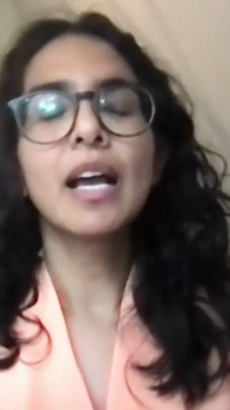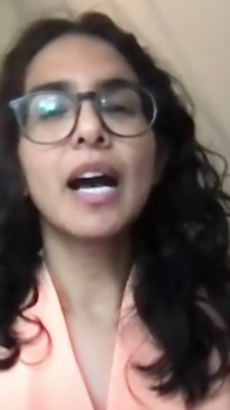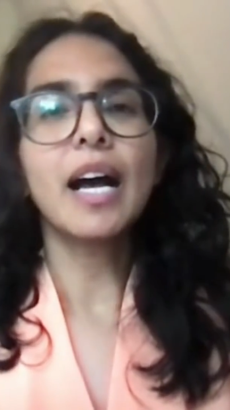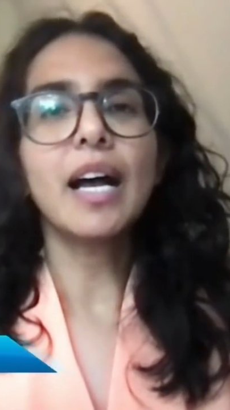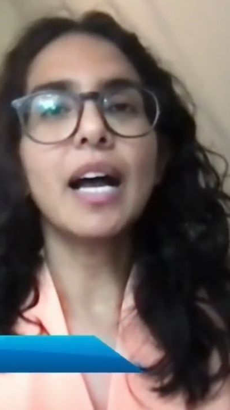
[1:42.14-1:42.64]

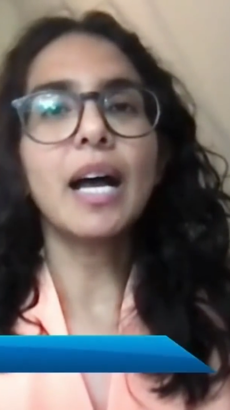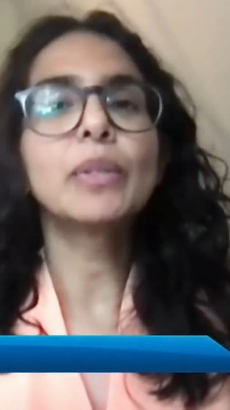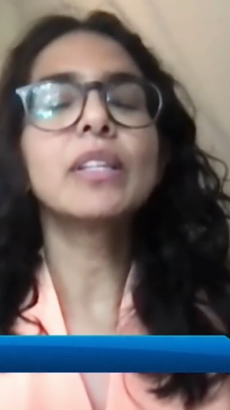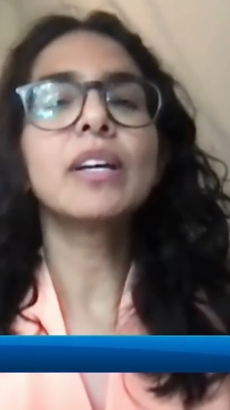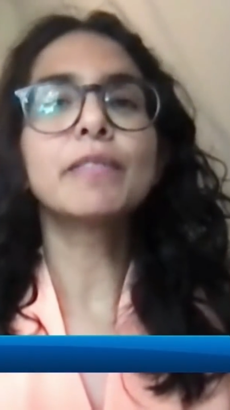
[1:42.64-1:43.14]
I would
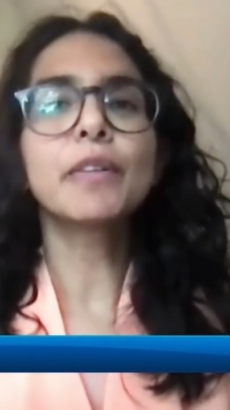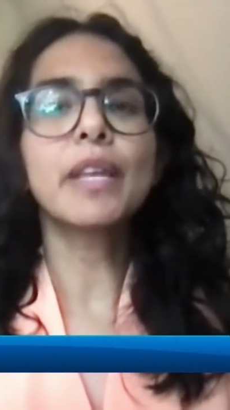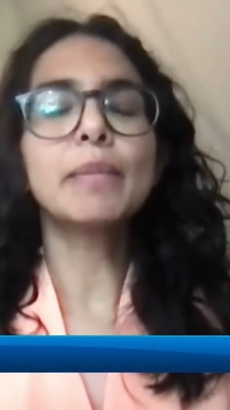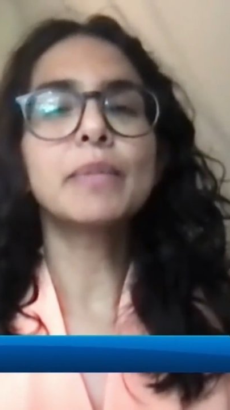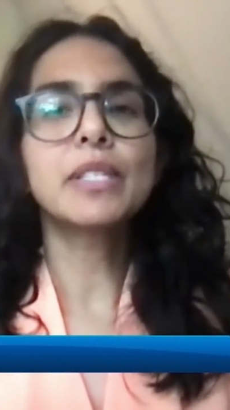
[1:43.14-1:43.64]
love for
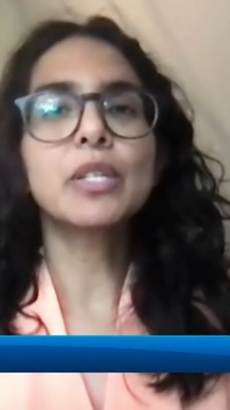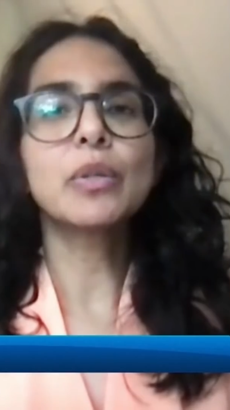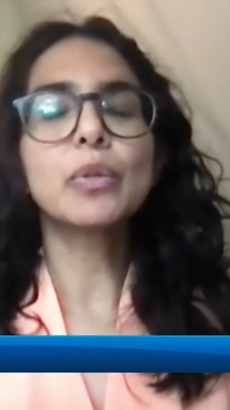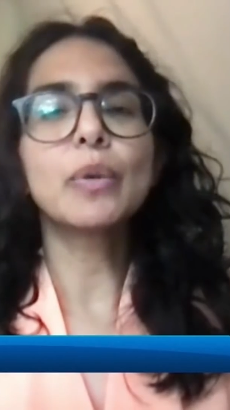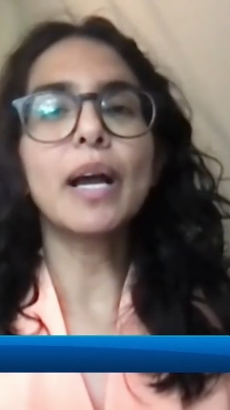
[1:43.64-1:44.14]
them
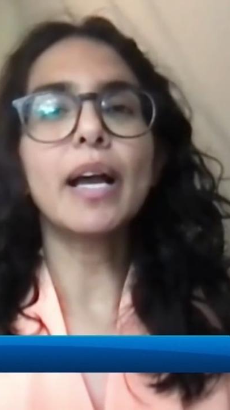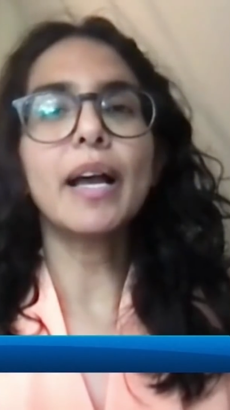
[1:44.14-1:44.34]
to